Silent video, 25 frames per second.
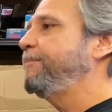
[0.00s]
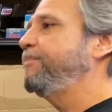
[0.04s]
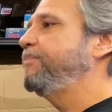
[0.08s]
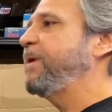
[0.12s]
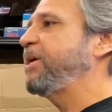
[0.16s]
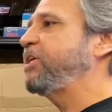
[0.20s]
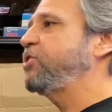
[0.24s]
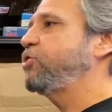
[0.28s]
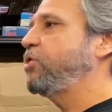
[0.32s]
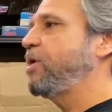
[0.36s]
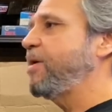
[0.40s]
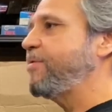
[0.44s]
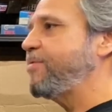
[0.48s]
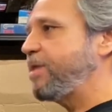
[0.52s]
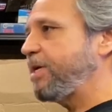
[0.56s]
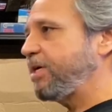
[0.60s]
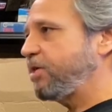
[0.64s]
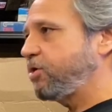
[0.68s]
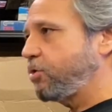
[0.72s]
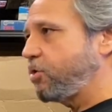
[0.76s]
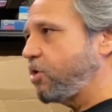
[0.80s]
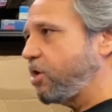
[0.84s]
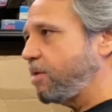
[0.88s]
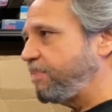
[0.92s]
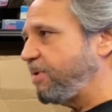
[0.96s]
make sure everything's
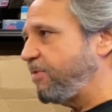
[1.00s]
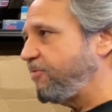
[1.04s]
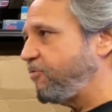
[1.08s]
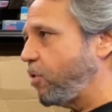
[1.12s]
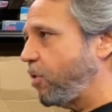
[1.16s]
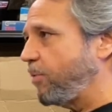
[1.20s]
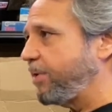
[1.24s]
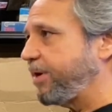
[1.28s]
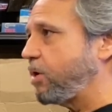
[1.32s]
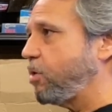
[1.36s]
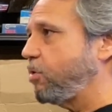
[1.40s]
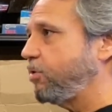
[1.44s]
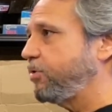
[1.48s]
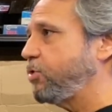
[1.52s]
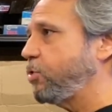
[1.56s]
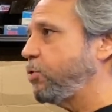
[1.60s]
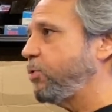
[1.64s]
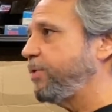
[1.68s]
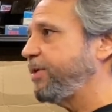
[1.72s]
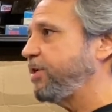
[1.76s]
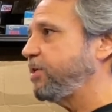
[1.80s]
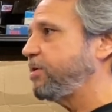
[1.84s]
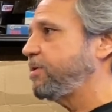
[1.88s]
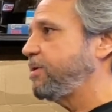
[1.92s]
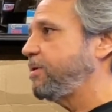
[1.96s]
good before we go doing
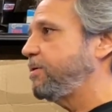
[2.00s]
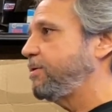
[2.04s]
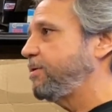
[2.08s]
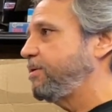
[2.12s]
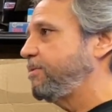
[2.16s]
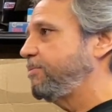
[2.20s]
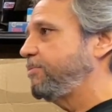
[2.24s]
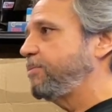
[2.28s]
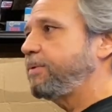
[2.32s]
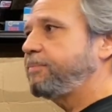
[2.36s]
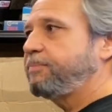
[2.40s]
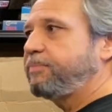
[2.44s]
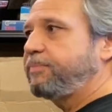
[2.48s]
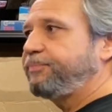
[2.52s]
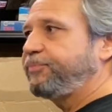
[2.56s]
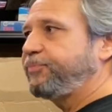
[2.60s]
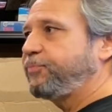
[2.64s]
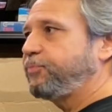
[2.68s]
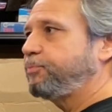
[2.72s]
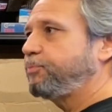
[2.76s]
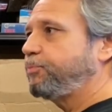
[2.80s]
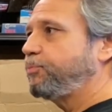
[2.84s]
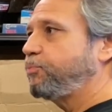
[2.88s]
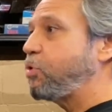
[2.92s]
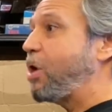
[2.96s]
this
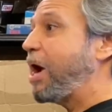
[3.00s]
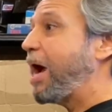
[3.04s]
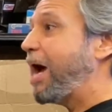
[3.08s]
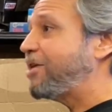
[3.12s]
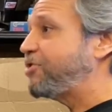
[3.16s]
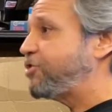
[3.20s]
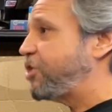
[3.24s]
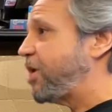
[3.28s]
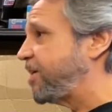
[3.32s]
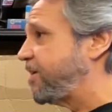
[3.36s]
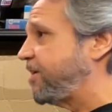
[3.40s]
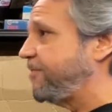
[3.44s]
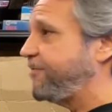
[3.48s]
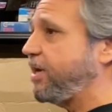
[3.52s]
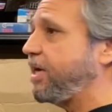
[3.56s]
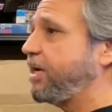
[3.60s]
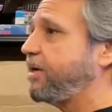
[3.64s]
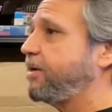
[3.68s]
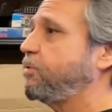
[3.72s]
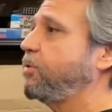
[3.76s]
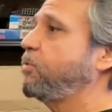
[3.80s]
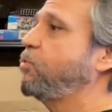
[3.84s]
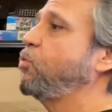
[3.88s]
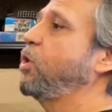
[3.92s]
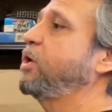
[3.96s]
project if it
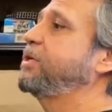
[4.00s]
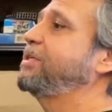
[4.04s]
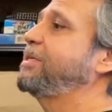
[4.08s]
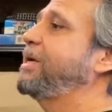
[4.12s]
works